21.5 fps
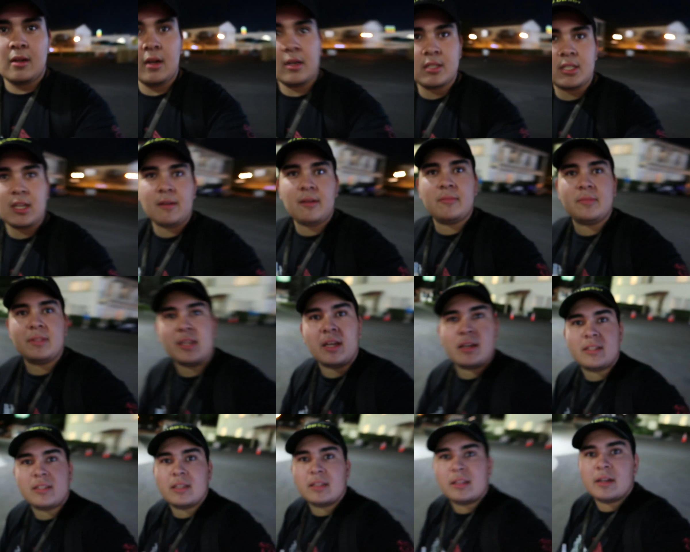Good job, I'm
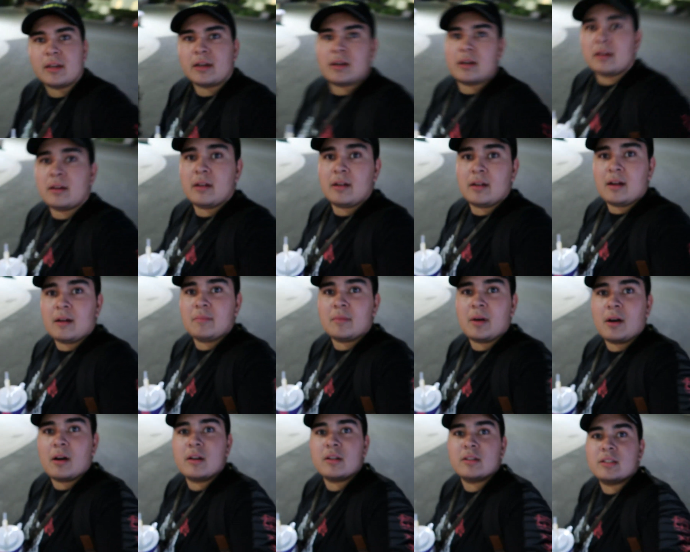sexy. Look,
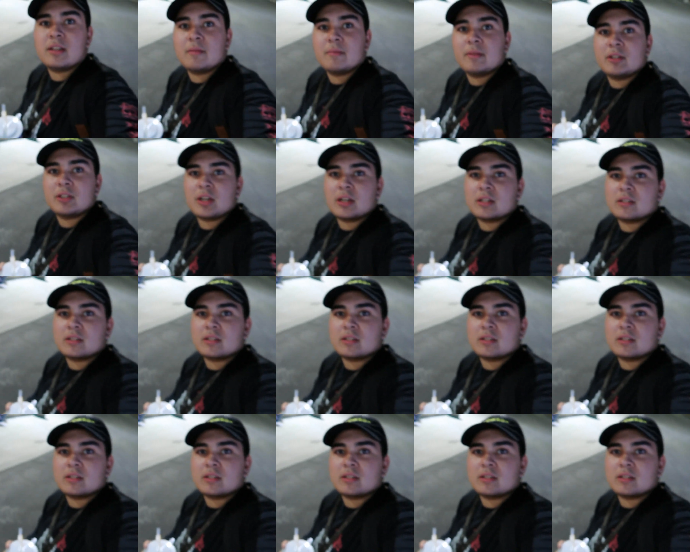I'm the hotter sibling